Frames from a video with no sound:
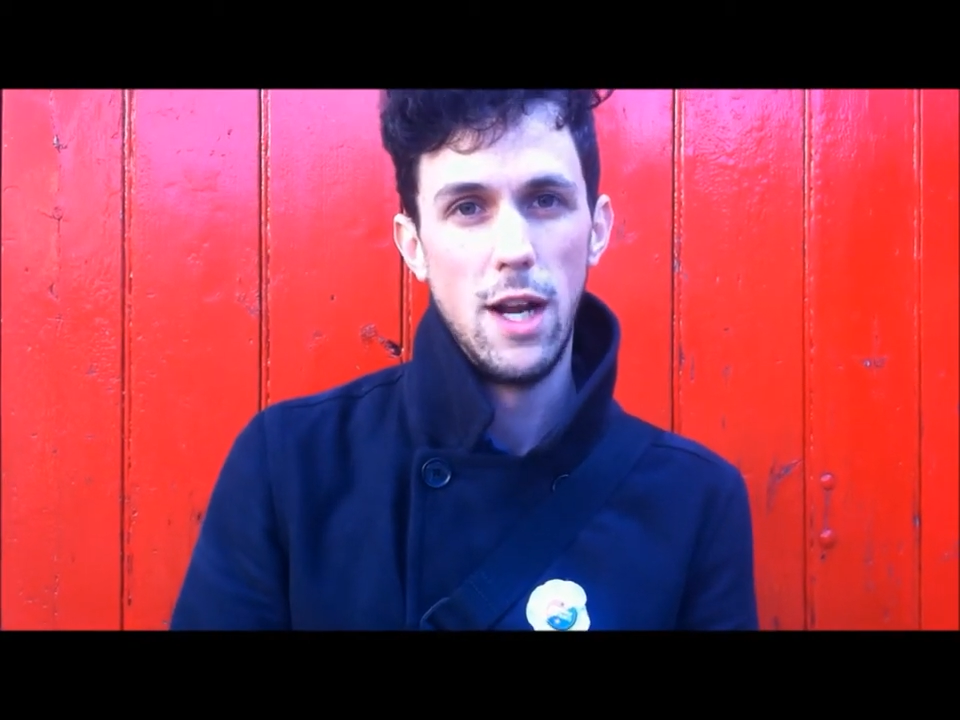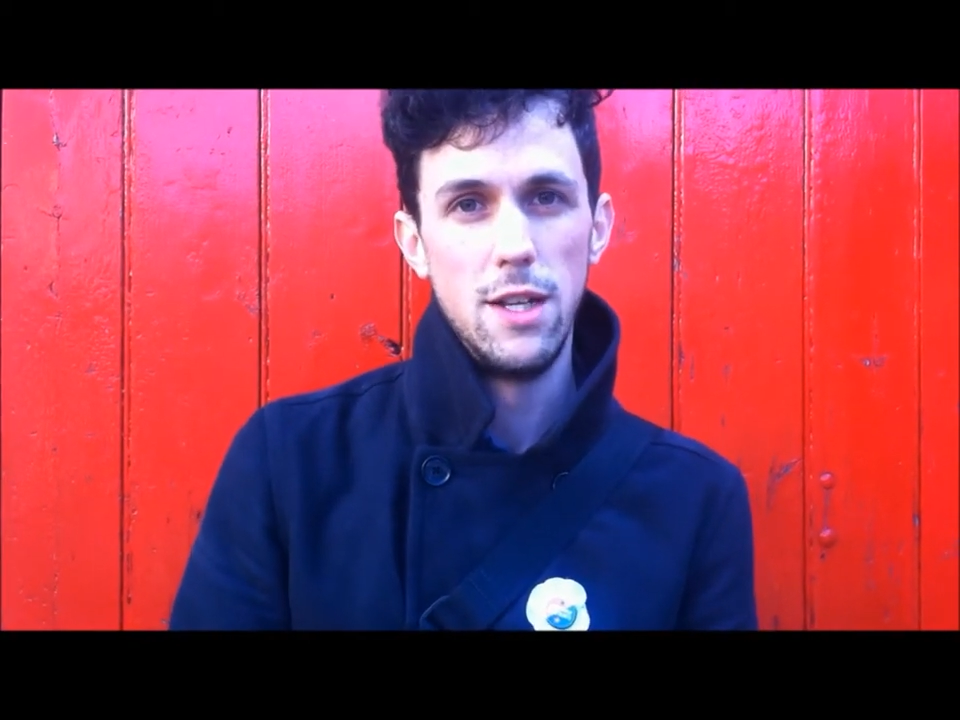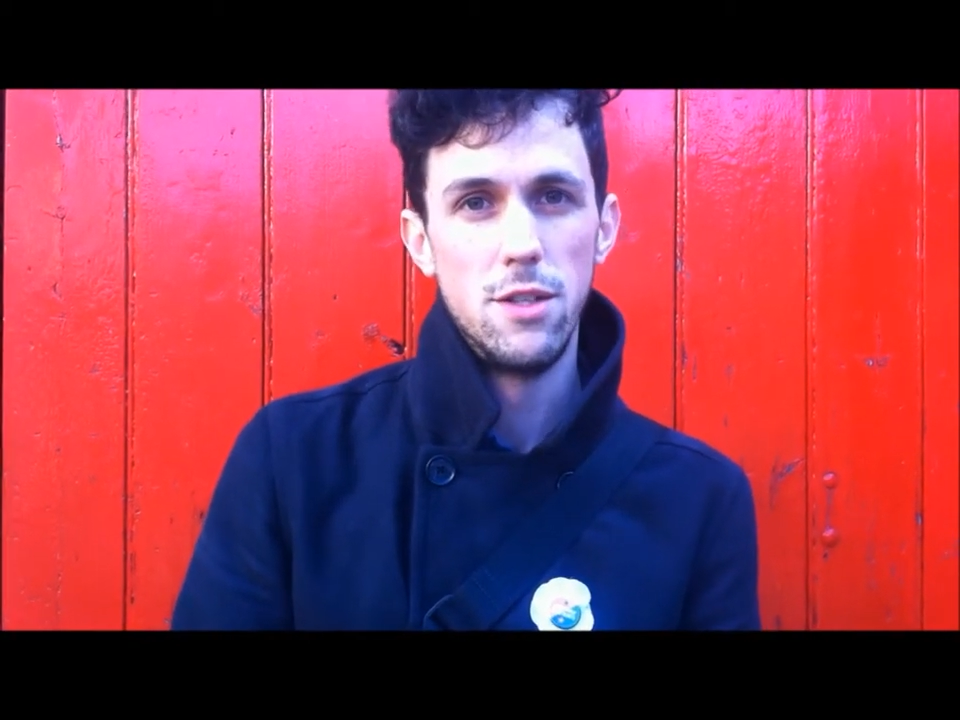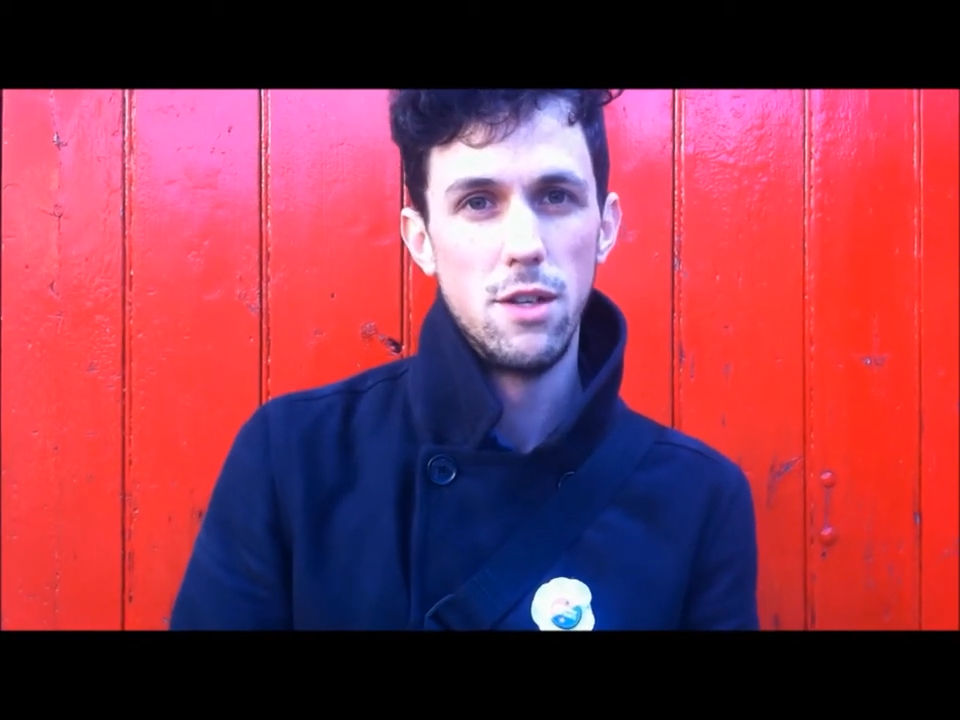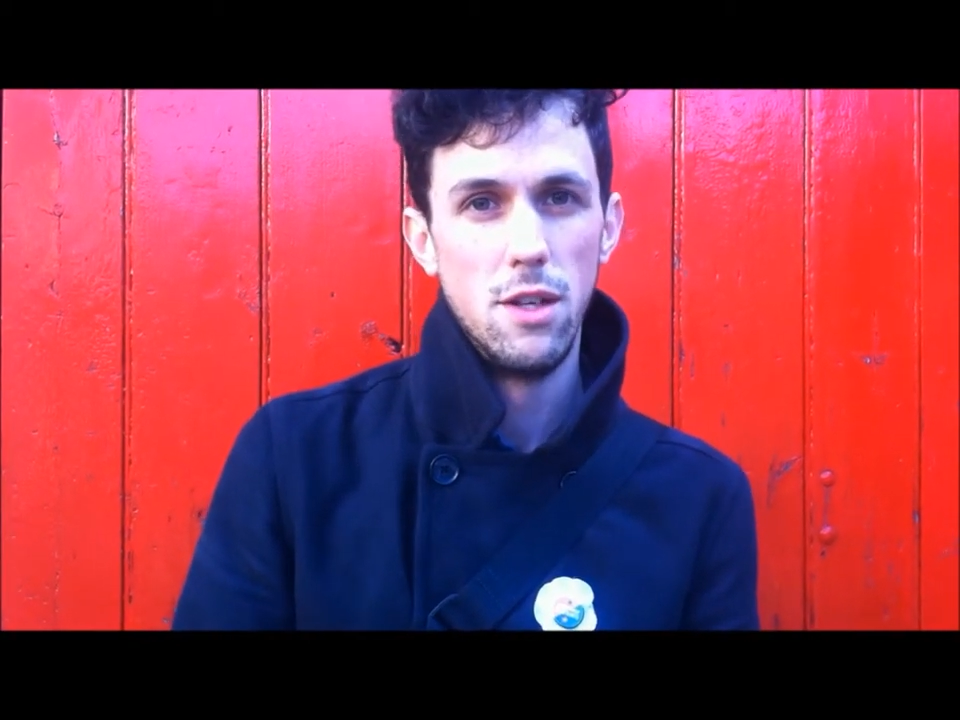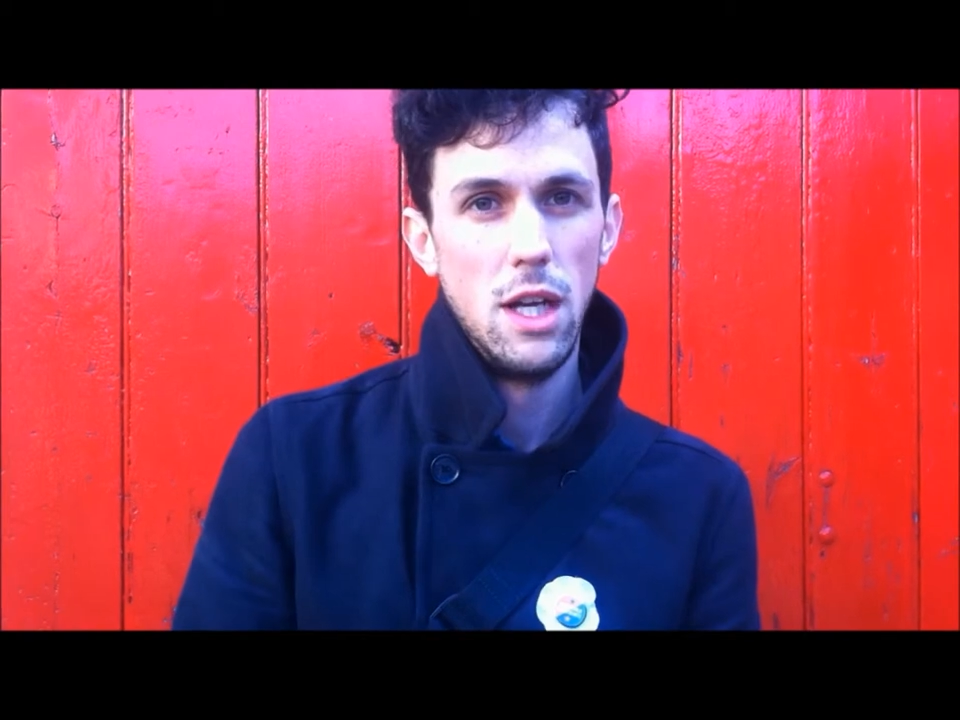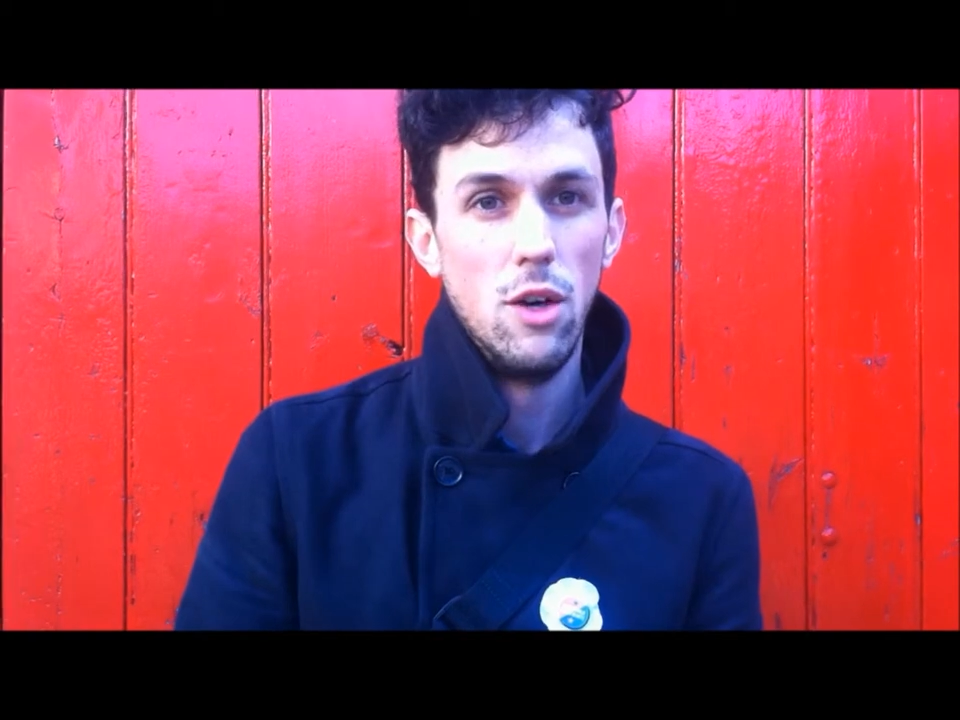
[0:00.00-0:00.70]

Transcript: friends,